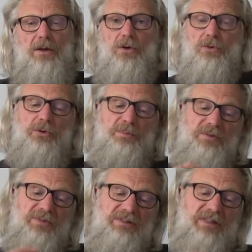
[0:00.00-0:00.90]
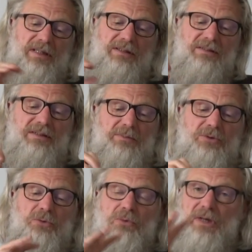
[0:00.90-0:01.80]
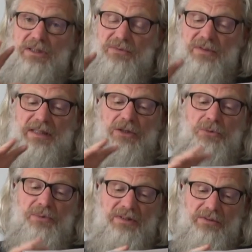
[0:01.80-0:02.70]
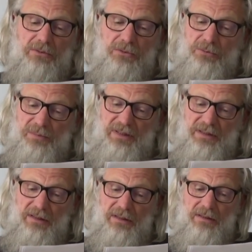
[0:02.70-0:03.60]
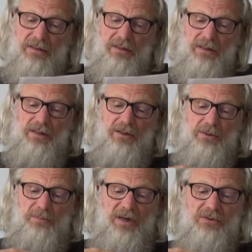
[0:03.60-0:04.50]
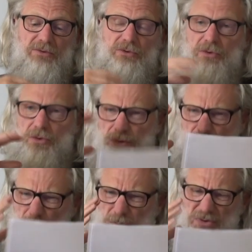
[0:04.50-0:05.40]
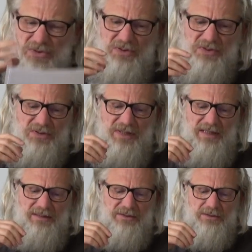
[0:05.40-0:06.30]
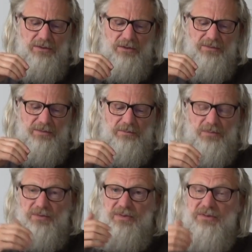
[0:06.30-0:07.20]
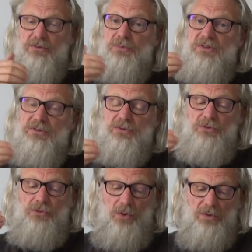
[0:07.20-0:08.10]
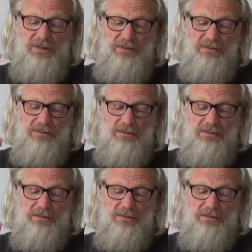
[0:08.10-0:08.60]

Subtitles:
Although Professor Hens seems rightfully critical to me about the closed stance of Professor Richard Dawkins